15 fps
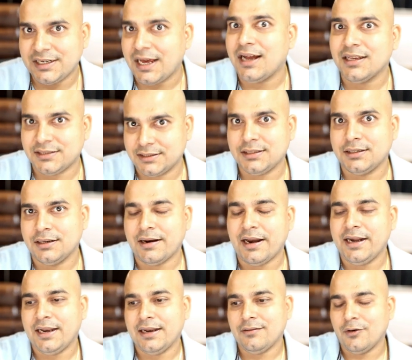task
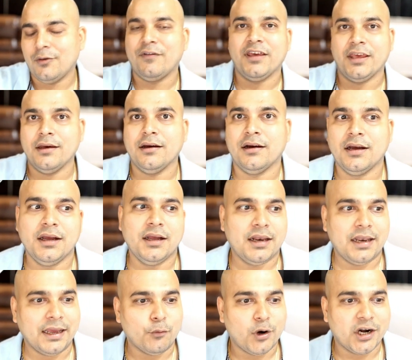right over here
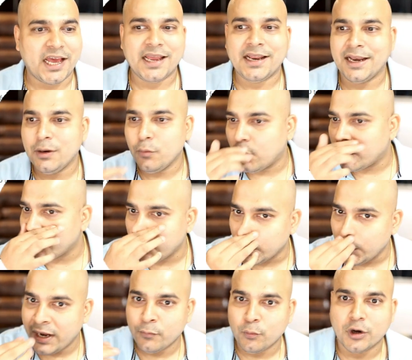like what i really want to
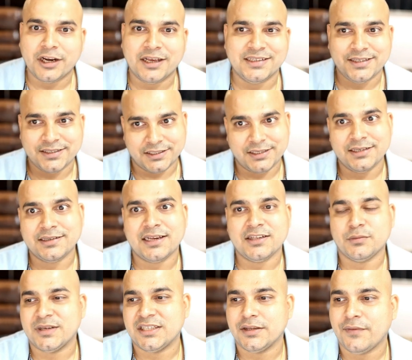do and what assistance i
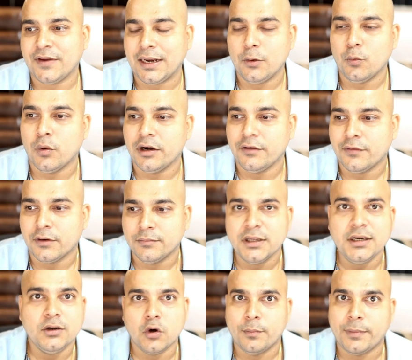specifically want from
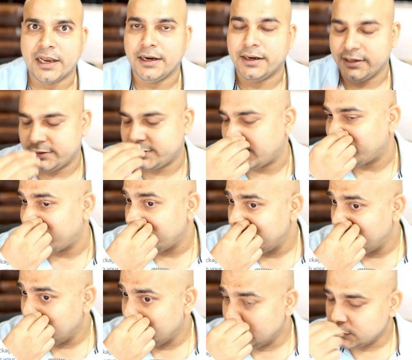the copilot itself
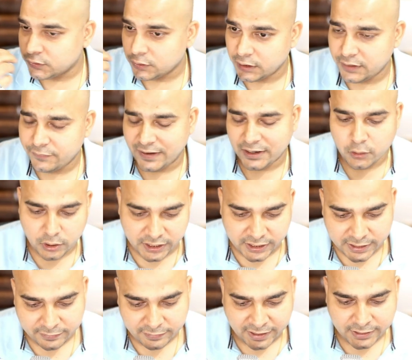so if I go
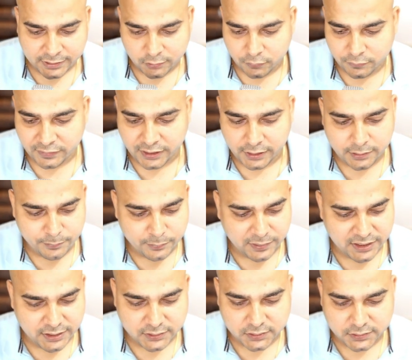ahead and write over here,
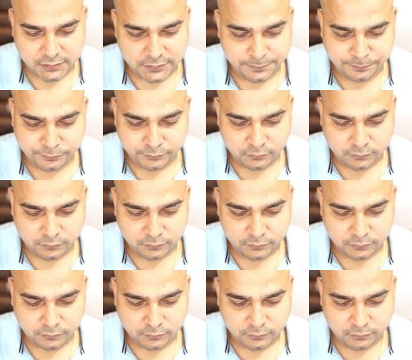please,